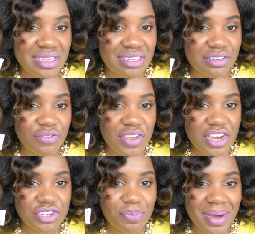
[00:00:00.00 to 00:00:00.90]
this is
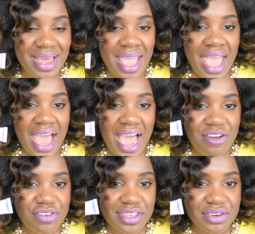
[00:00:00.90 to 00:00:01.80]
finished, but
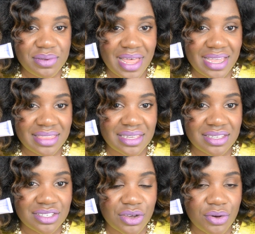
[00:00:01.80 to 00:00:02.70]
I really do like
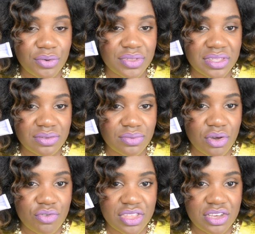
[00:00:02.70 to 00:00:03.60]
this, so
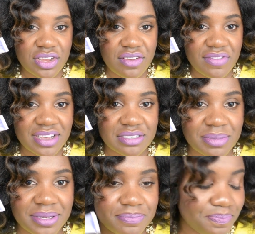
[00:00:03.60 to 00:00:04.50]
a really good
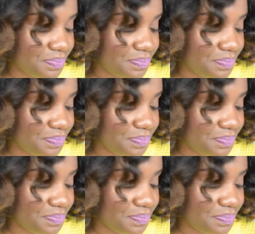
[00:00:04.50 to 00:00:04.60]
investment.